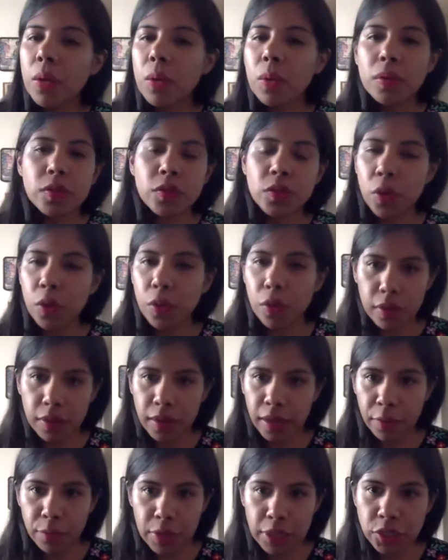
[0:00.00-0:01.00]
So
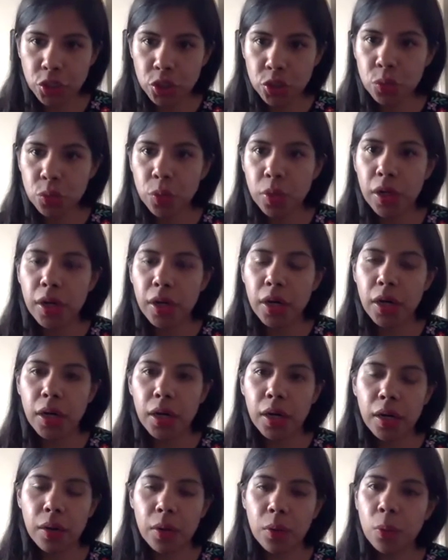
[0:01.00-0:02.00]
the region
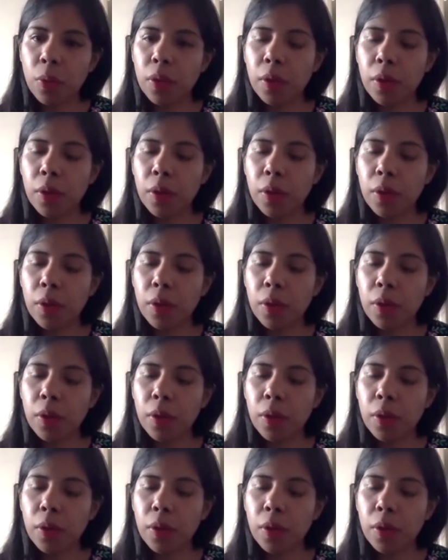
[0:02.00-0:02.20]
where